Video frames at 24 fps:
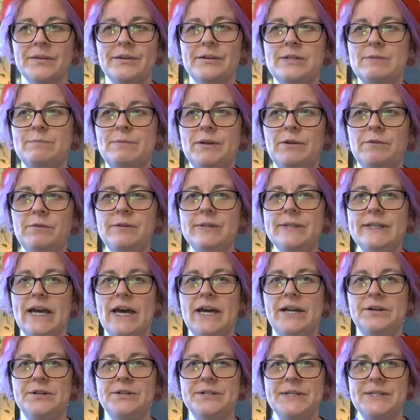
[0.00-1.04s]
there's been old
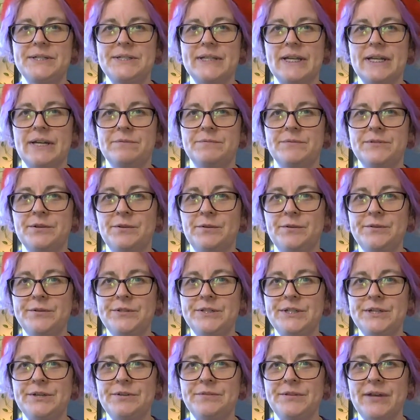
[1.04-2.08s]
energies that have
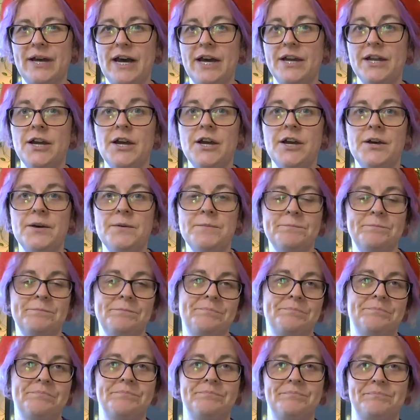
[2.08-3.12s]
told you that
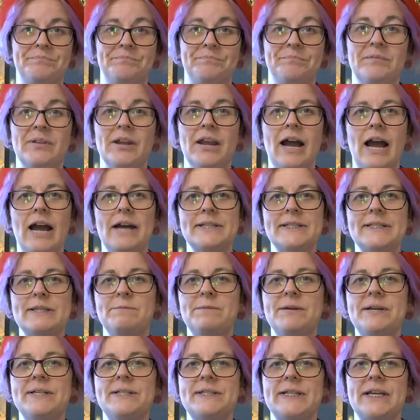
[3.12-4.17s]
in
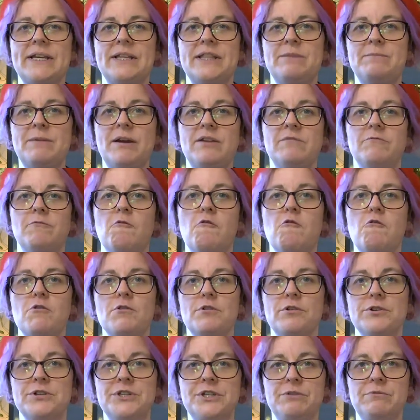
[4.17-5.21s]
some ways like they might have
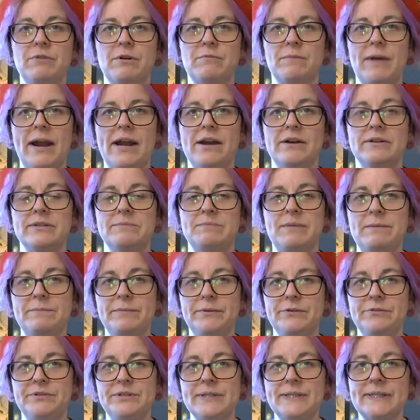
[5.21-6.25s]
ordered you around
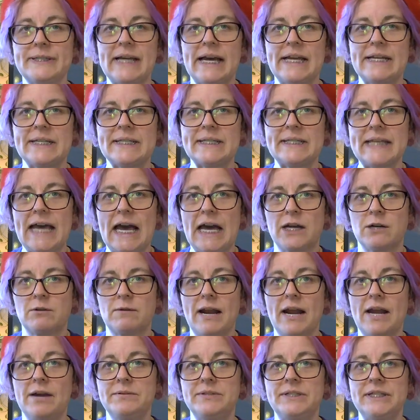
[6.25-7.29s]
people who just kind of sat
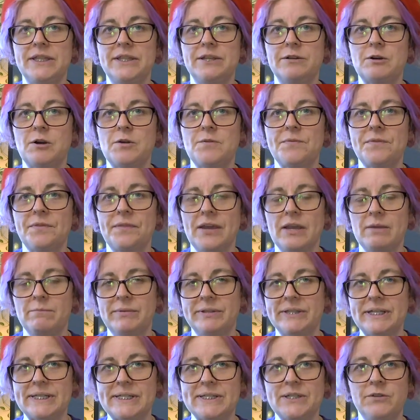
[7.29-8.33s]
around did their own thing
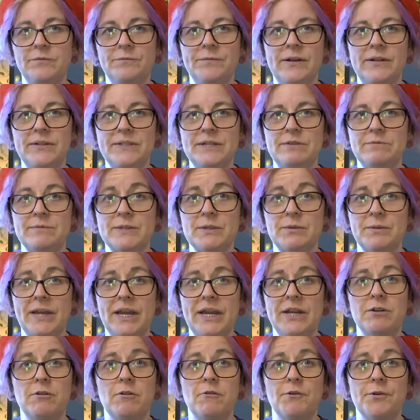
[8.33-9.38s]
but they still felt it was
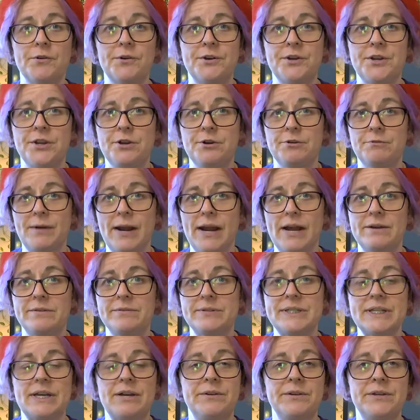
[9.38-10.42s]
okay to order you
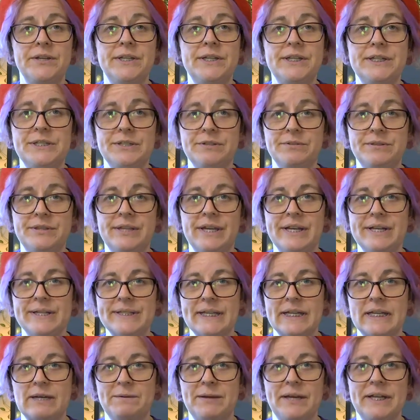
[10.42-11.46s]
around tell you to do things
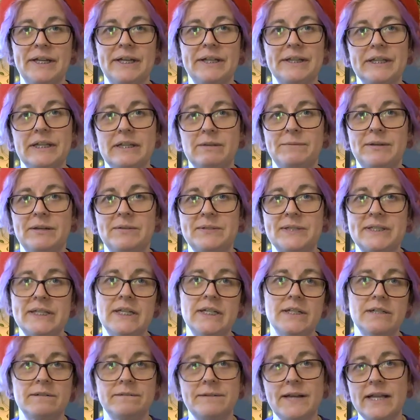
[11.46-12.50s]
like i'm getting a little bit of
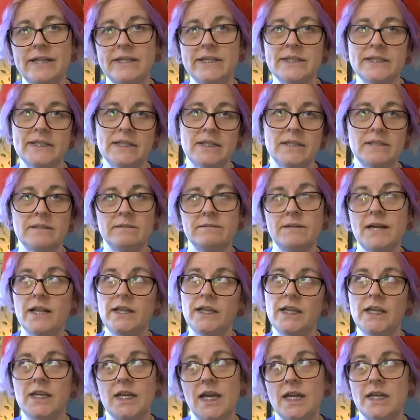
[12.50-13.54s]
cinderella
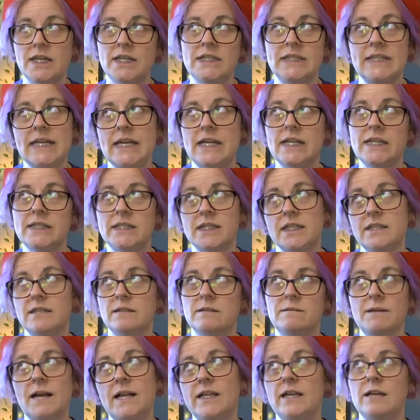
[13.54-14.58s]
cinderella night and day it's
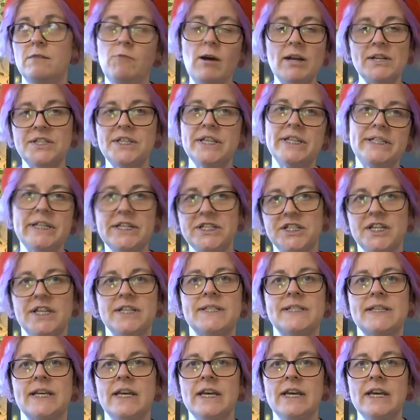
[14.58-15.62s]
cinderella wash the
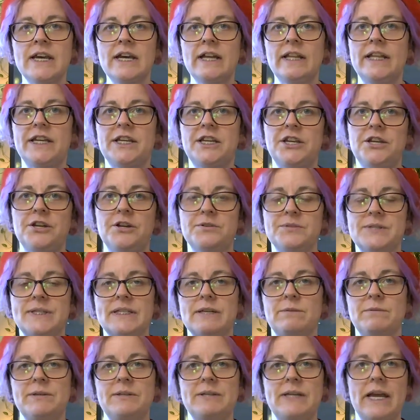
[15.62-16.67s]
dishes like you know
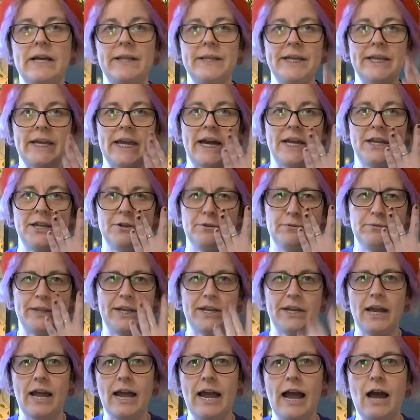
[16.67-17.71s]
someone yelling at you
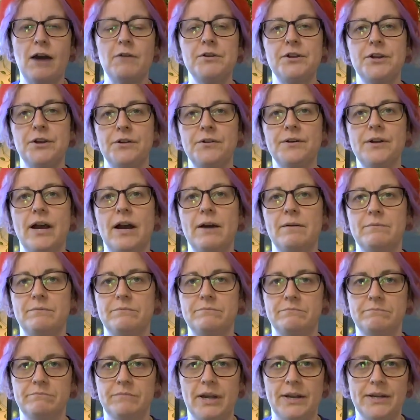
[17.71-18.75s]
like how you're not
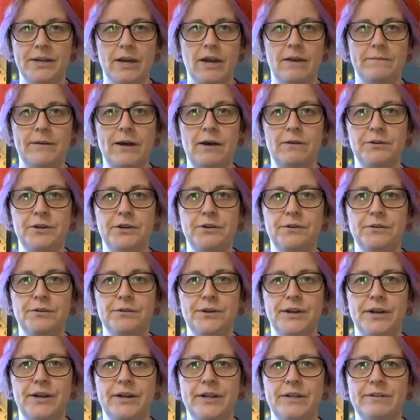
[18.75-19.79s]
enough how you're
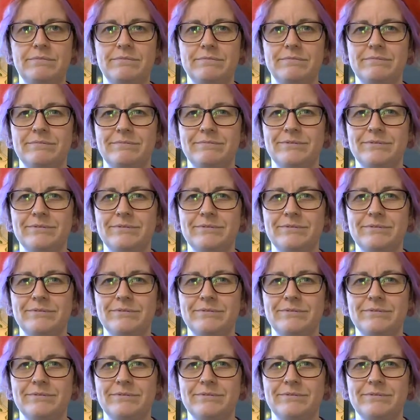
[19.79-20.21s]
not